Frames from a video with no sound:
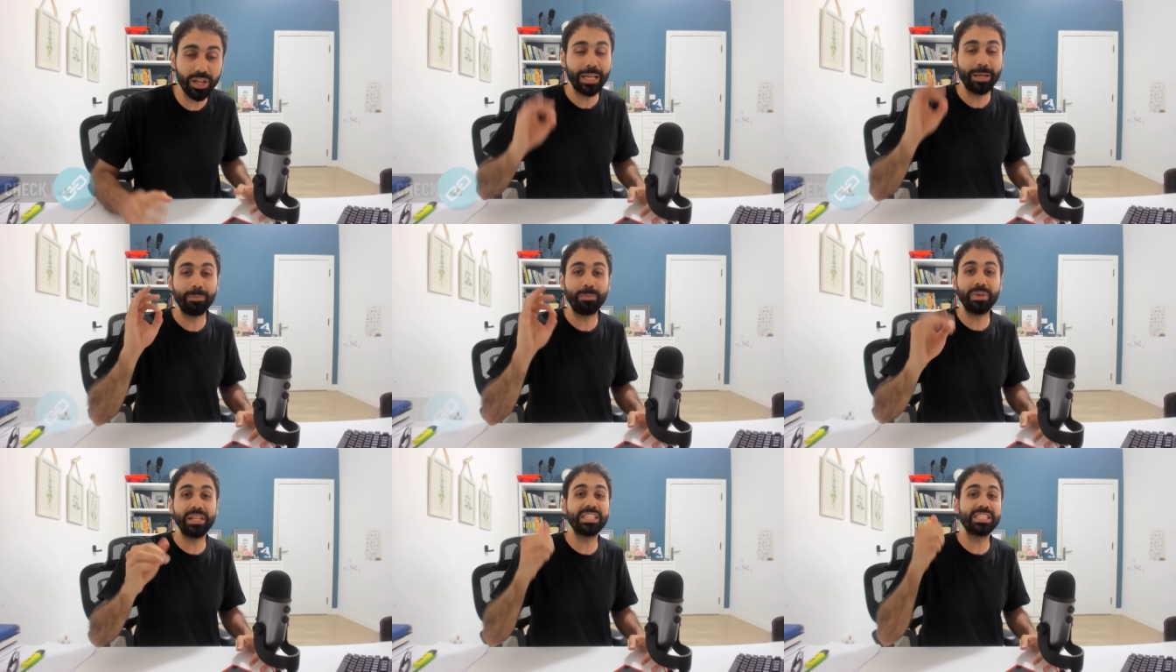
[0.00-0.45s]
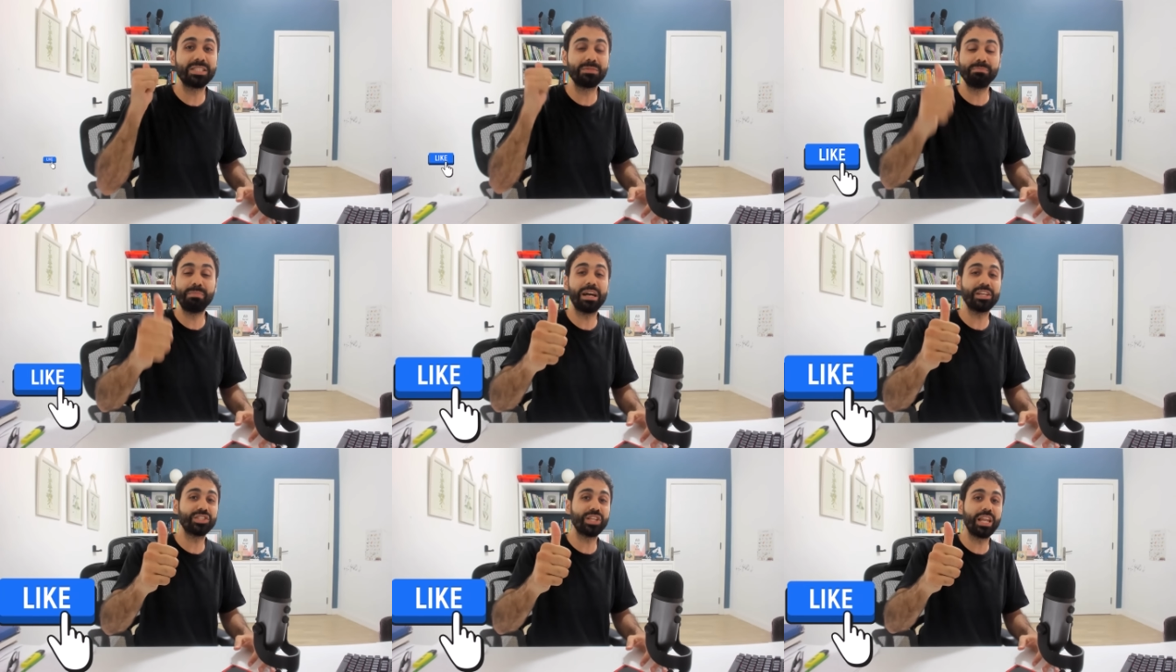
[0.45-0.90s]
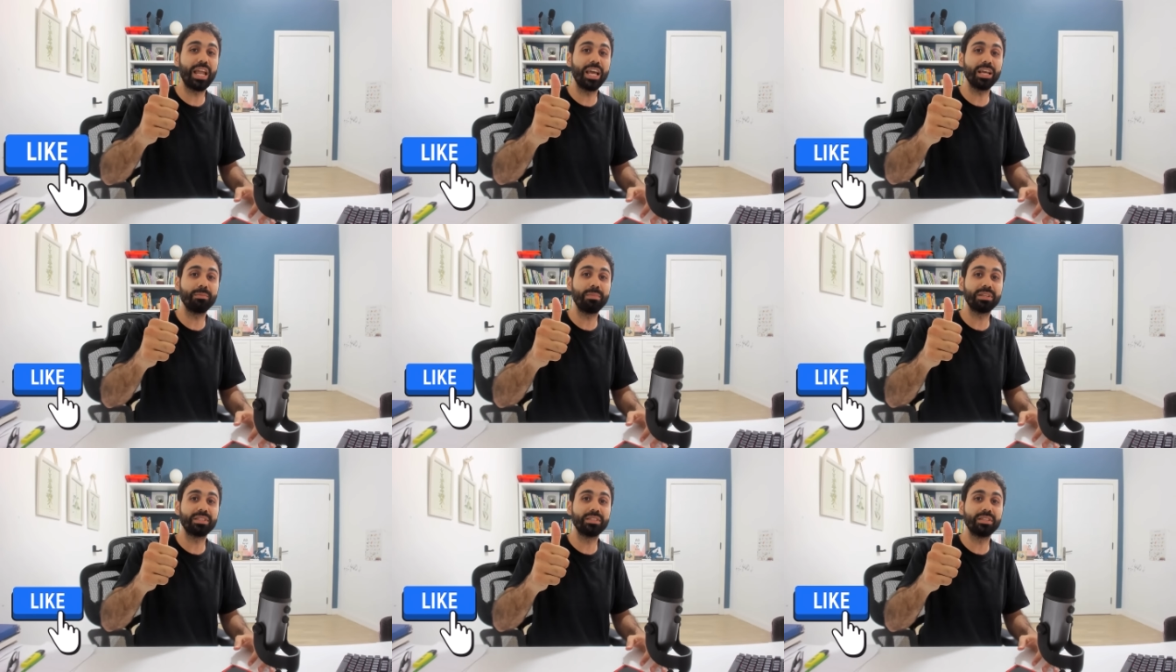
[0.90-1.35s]
please smash the
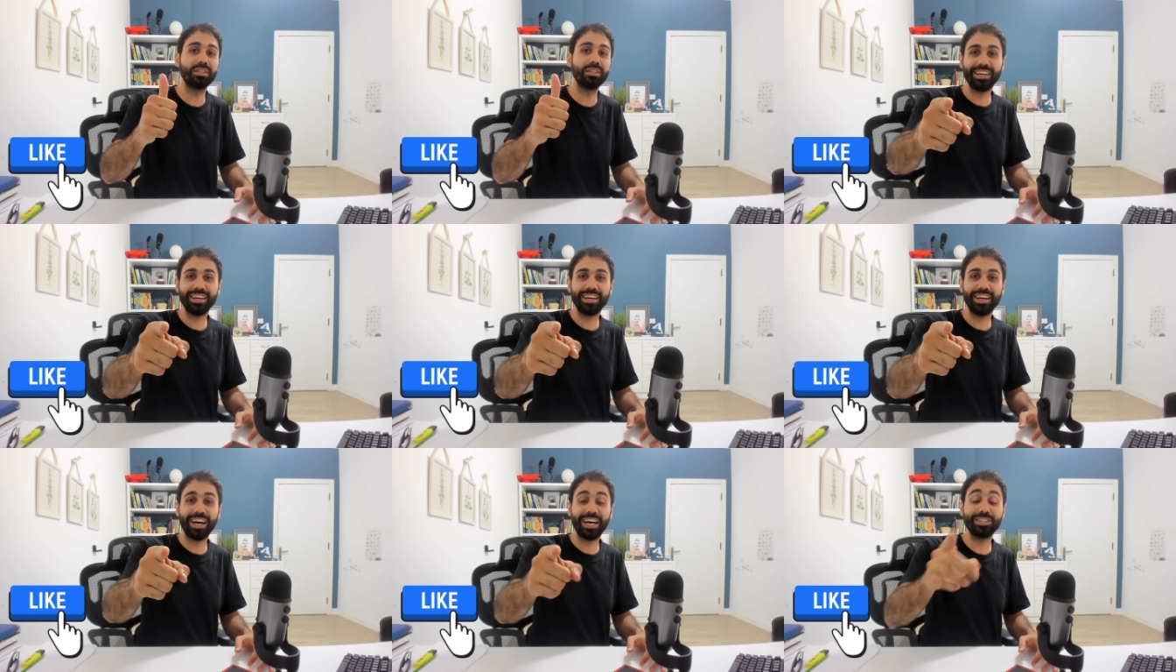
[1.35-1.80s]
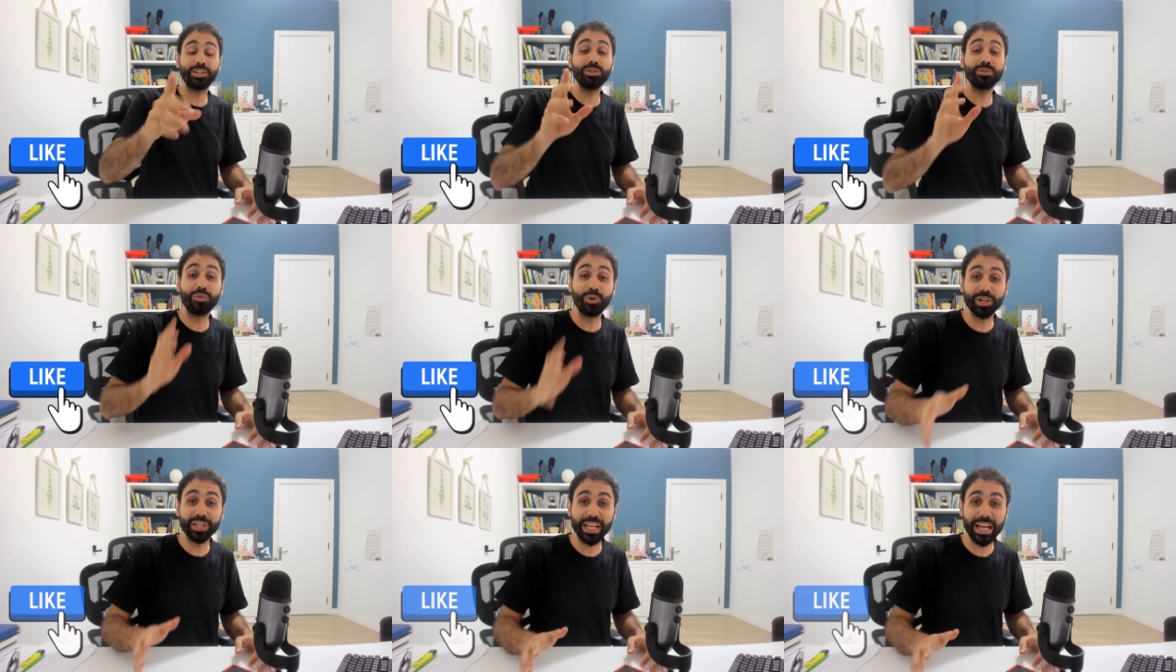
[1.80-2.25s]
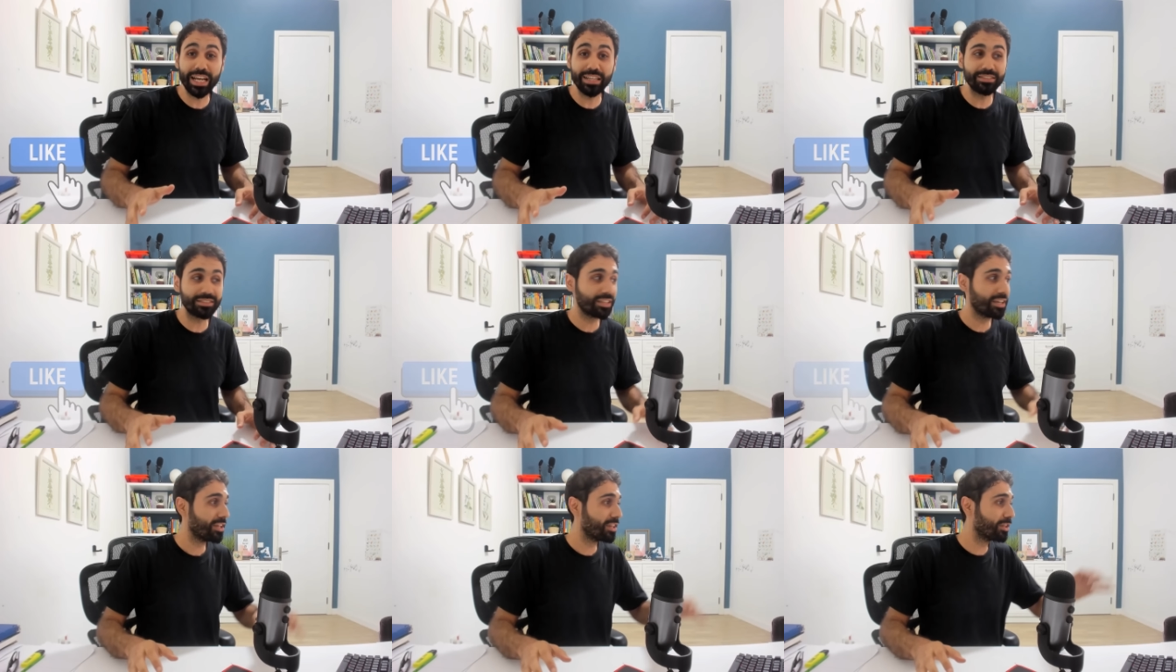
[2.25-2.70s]
like button and don't
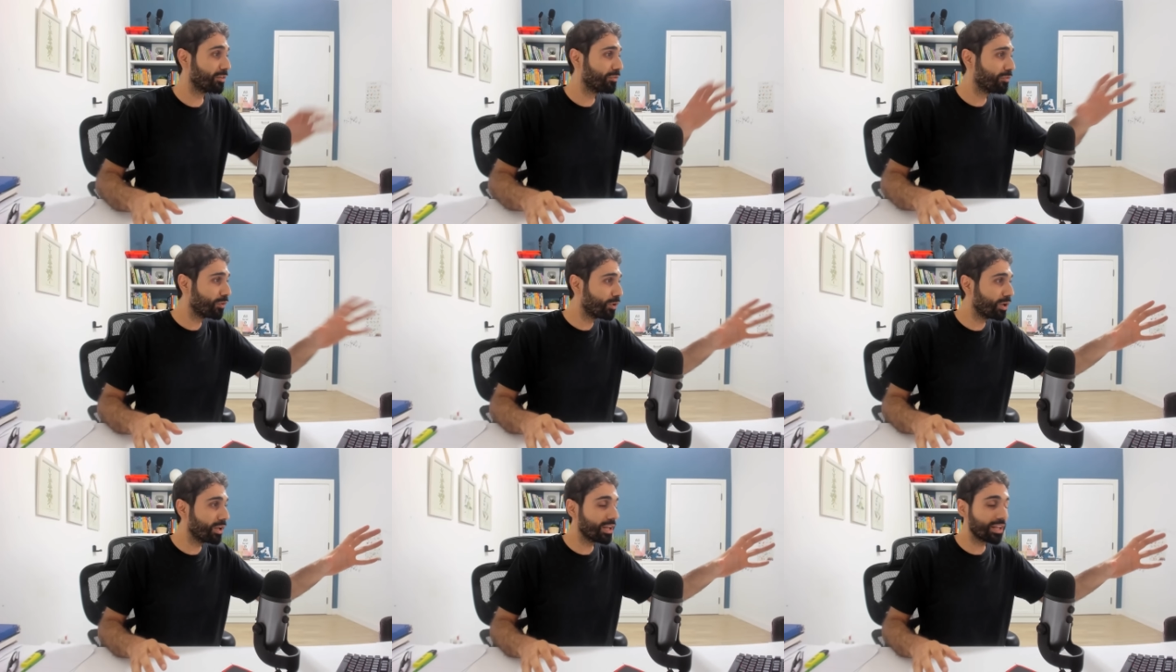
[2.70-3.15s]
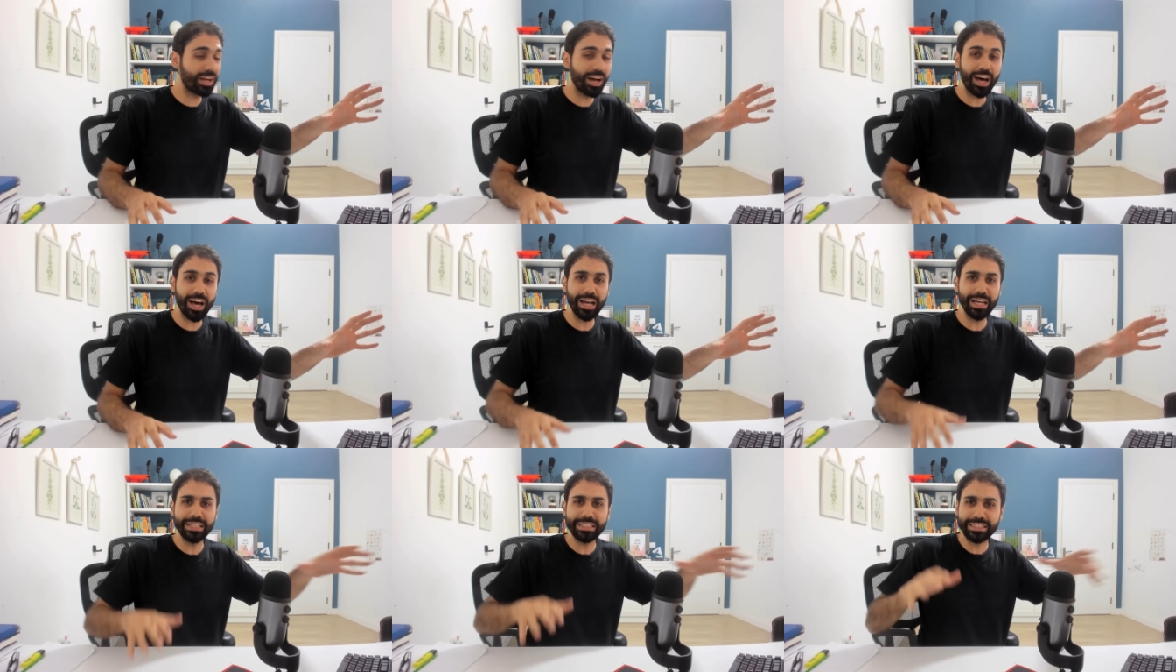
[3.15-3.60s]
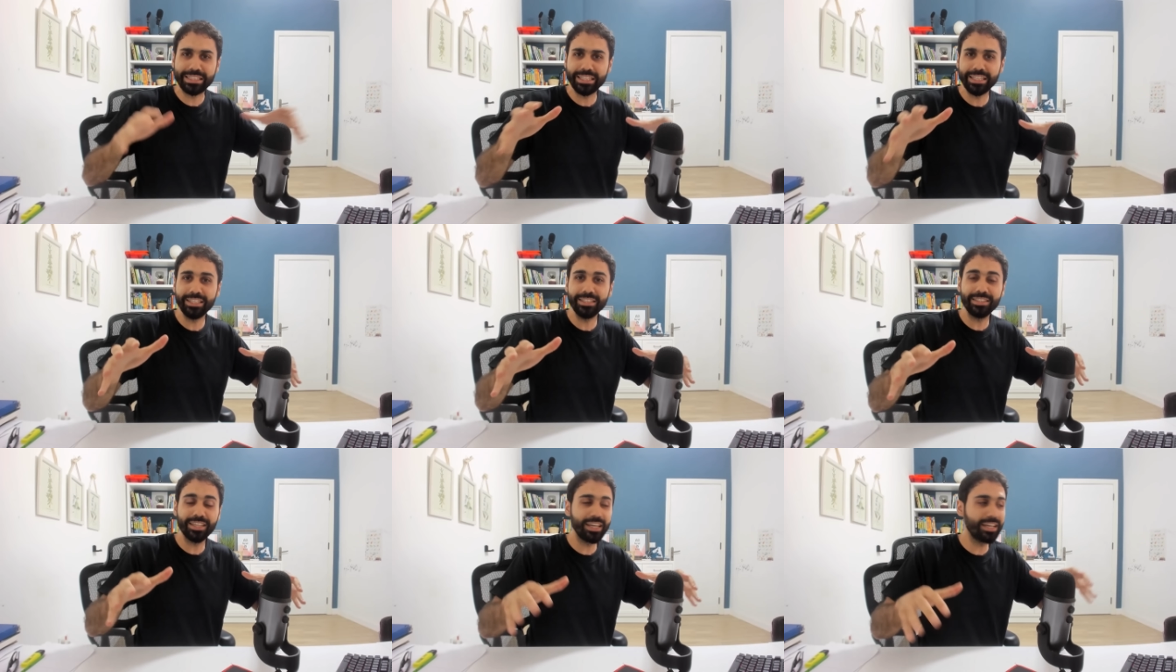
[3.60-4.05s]
forget the full guide,
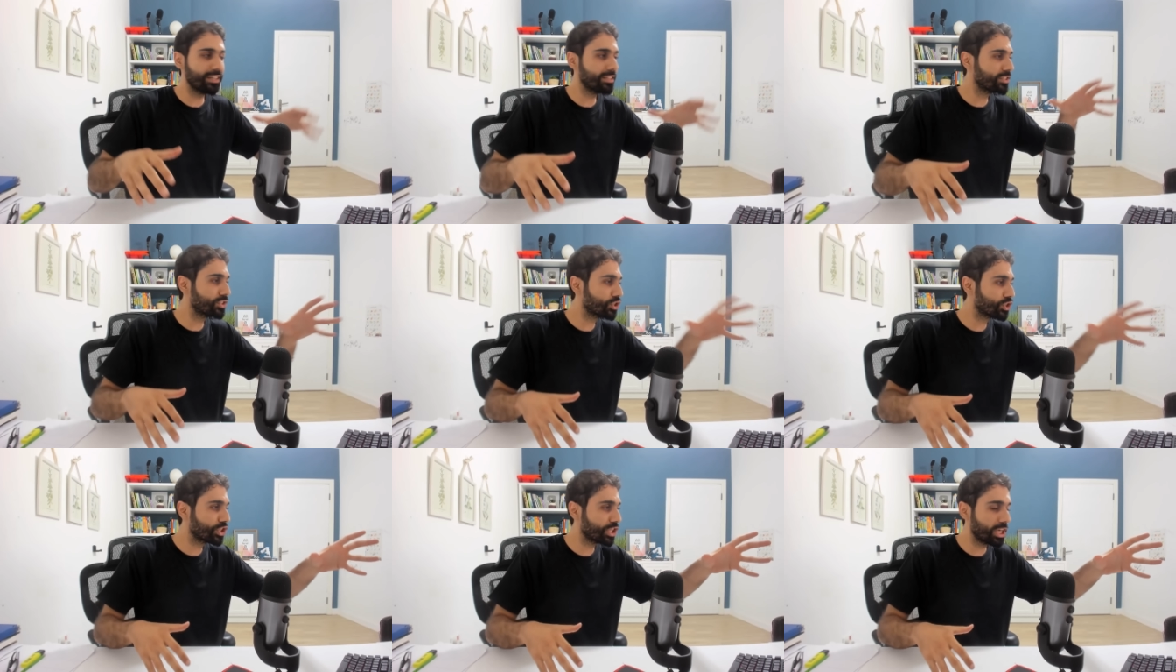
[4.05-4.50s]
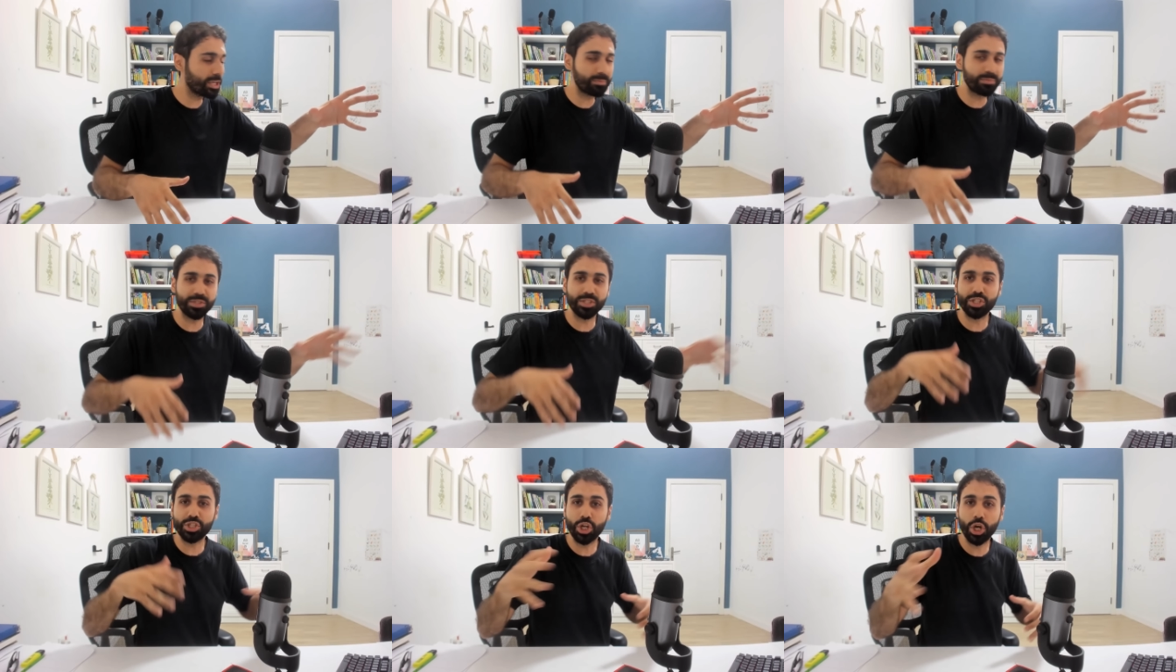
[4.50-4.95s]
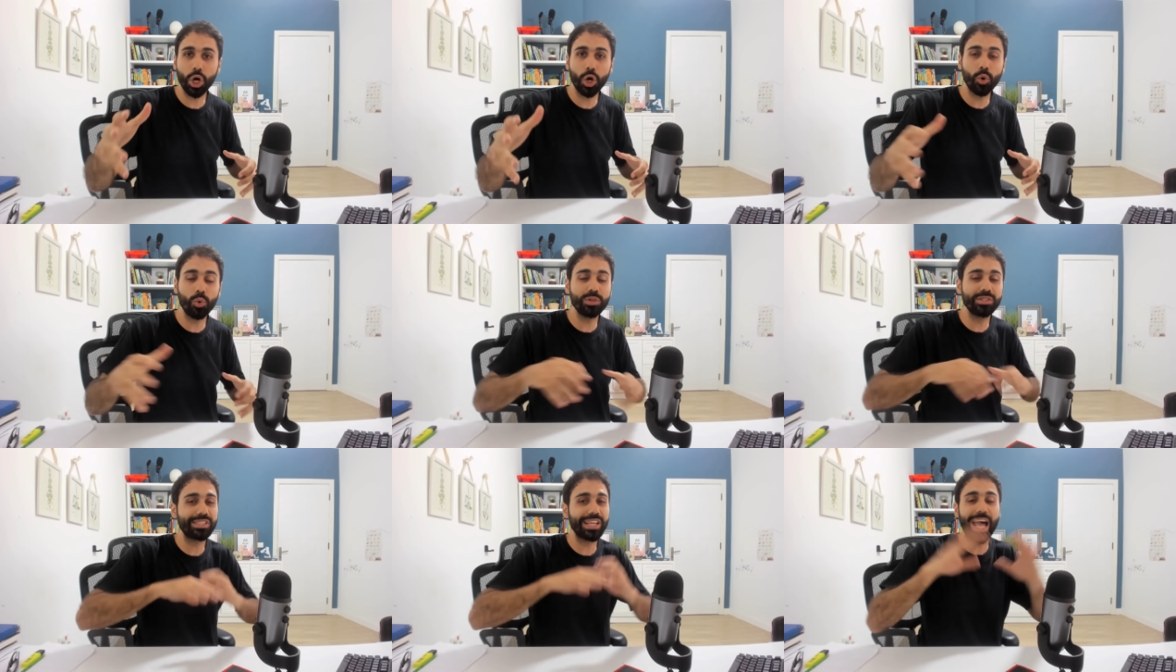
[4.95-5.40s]
details, scripts,
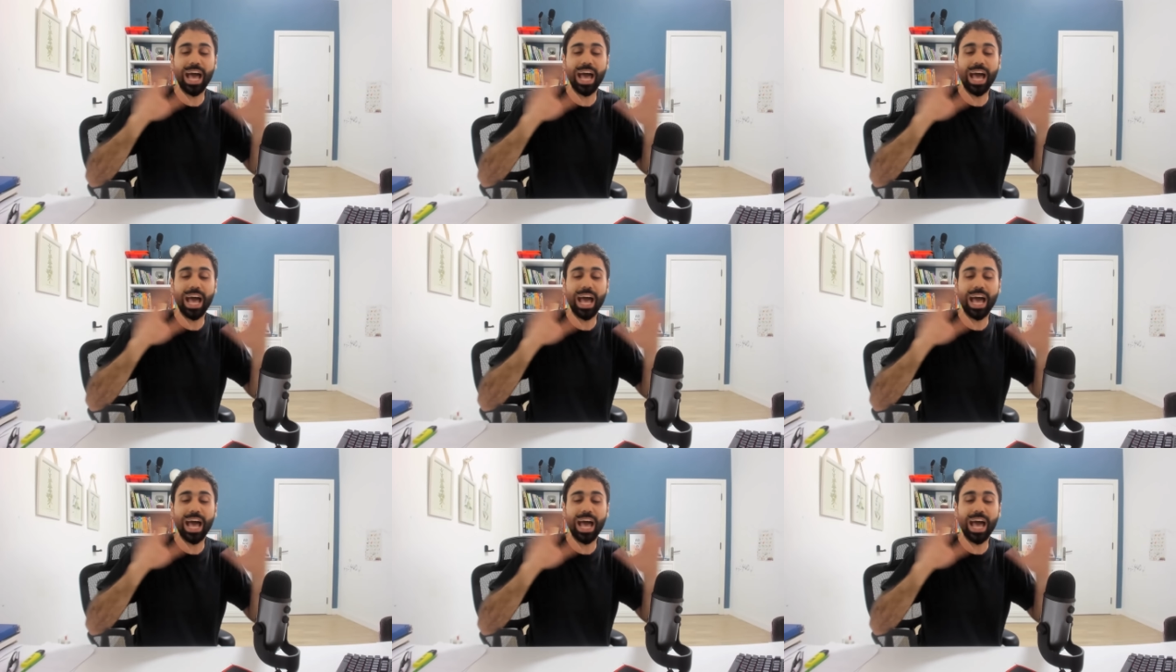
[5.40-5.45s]
codes,